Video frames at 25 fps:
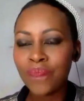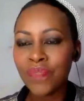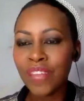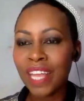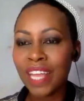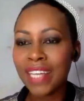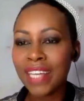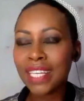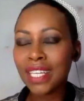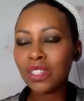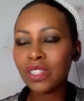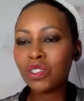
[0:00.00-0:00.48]

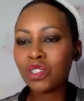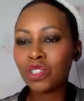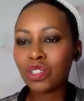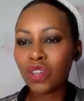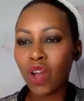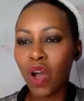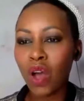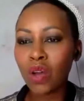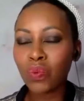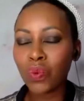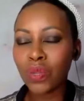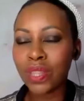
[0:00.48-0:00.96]
It didn't
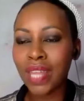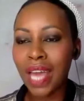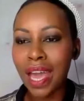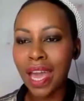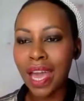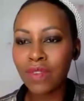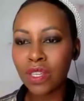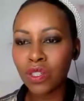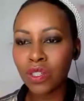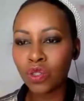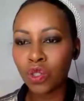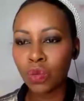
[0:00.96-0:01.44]
start with
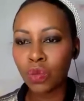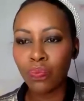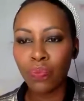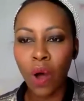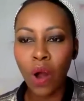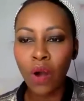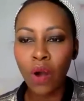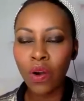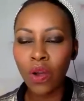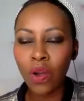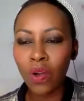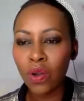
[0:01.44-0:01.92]
having to
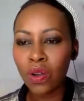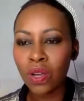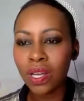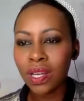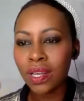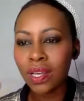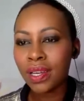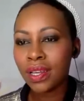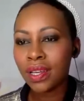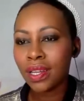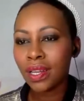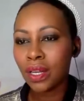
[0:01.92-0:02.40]
borrow
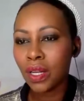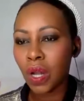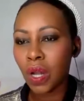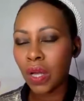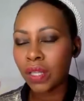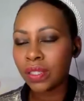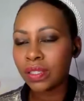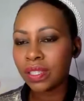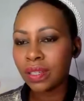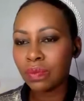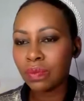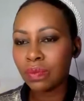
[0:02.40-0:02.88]

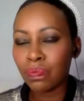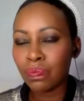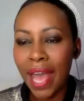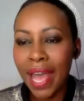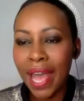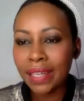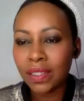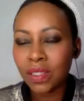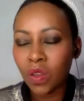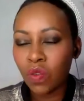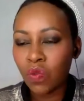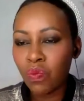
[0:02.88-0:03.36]
lots and
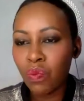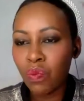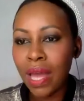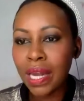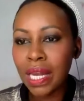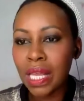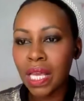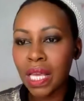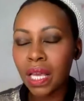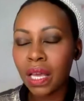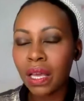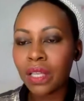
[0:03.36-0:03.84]
bags of
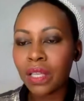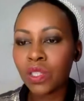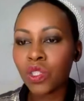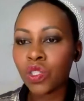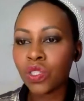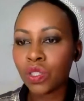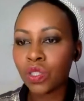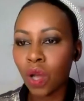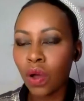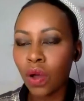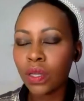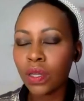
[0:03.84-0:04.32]
money. It
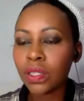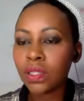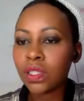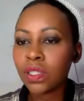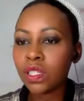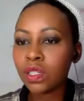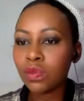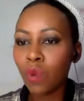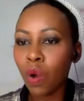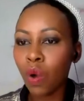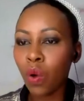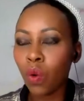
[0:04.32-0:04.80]
started
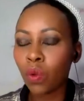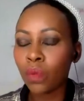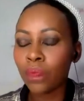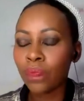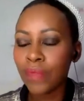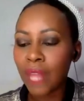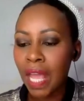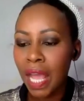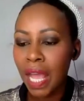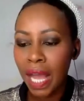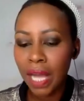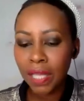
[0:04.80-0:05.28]
small.
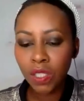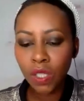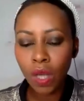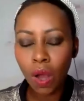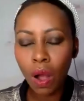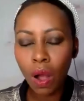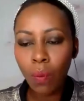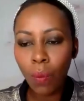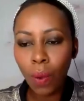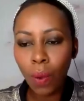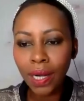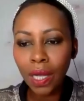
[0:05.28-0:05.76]
And so
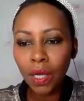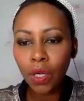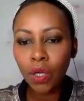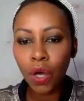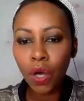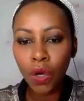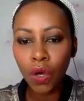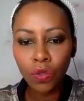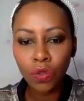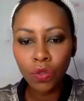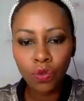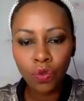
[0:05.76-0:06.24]
I want to
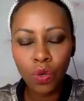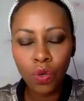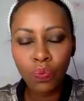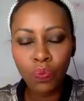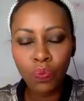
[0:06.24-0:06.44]
go through